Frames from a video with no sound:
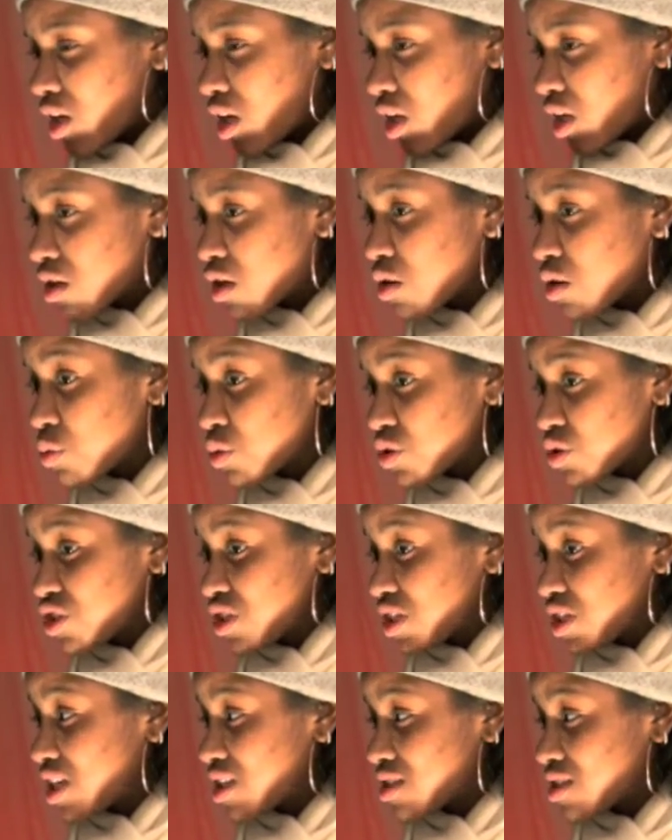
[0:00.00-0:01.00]
I know what
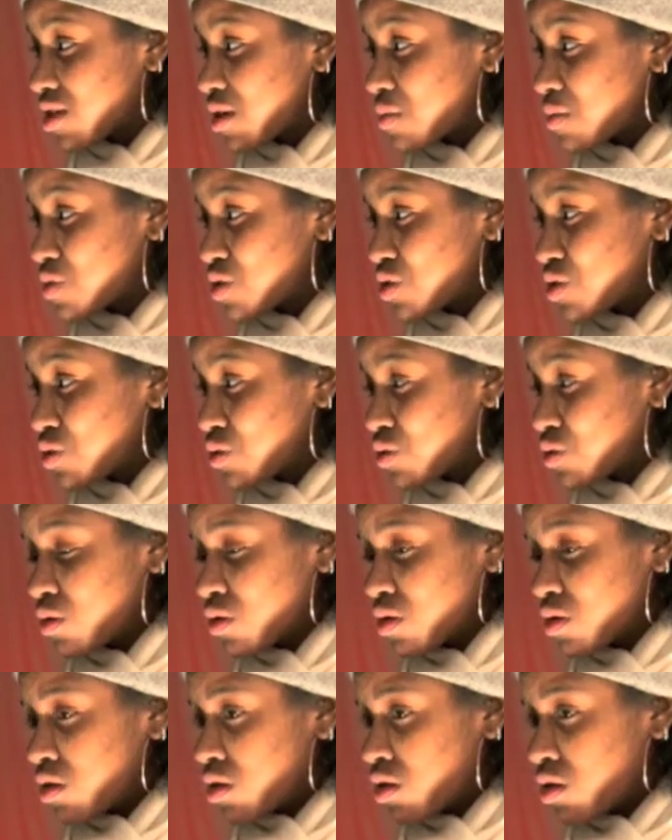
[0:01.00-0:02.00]
she gets up to.
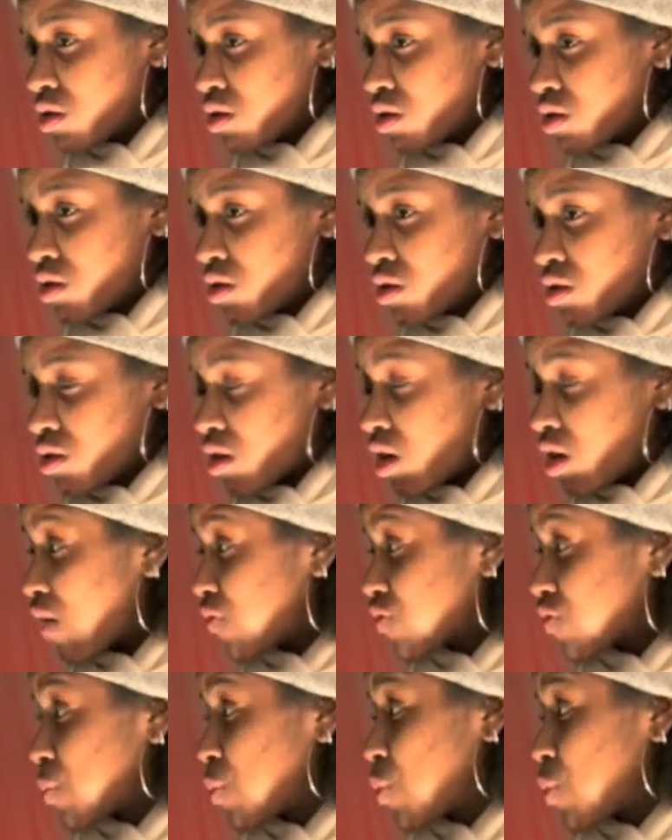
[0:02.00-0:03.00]

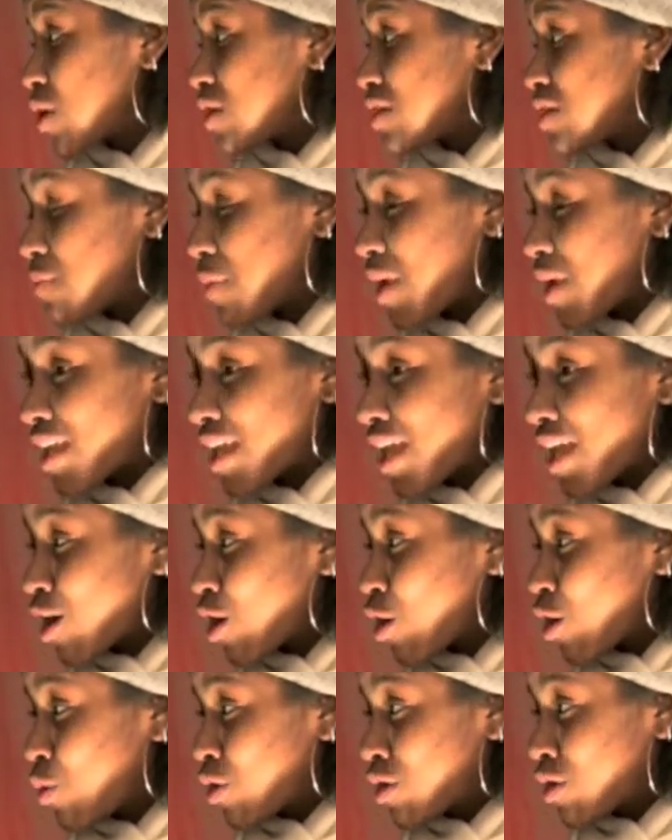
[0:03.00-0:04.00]
Half the boys in my year
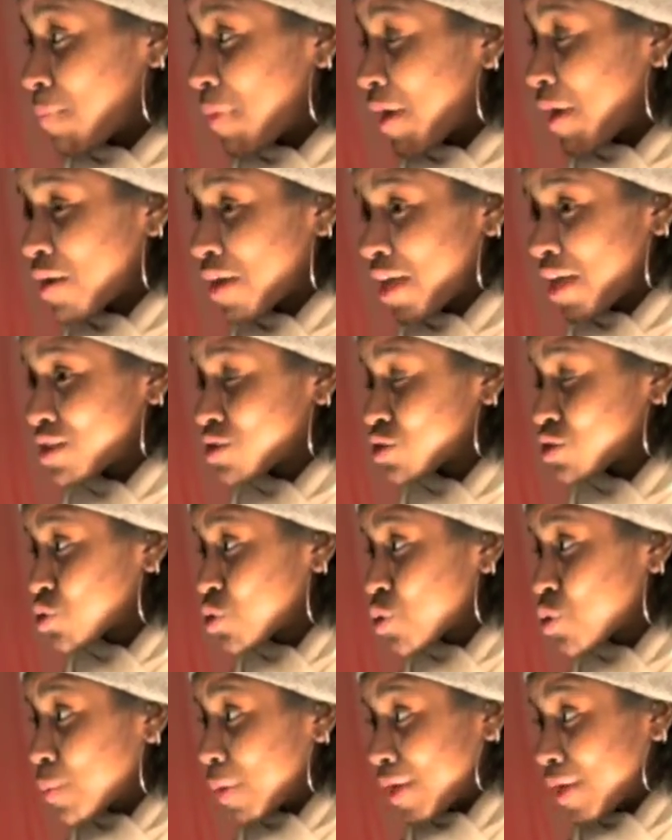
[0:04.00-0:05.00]
go on about it at school,